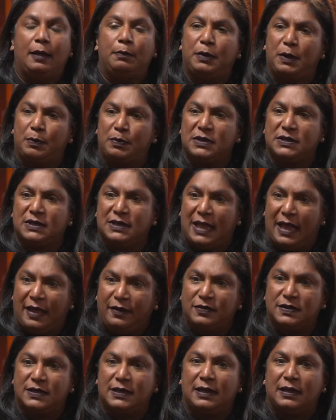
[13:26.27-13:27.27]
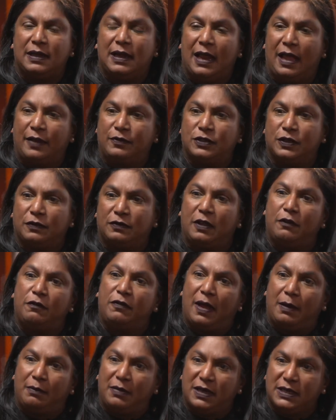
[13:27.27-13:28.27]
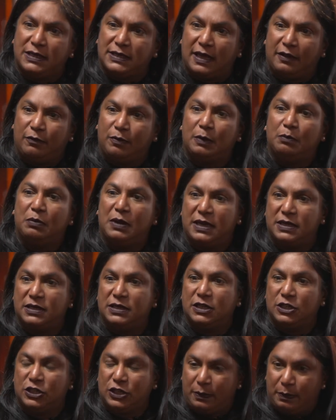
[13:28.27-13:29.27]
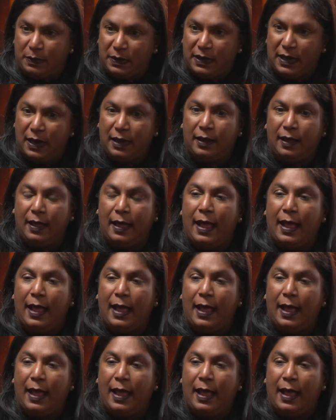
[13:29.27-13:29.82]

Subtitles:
people's lives and the lives of their families have been placed in jeopardy.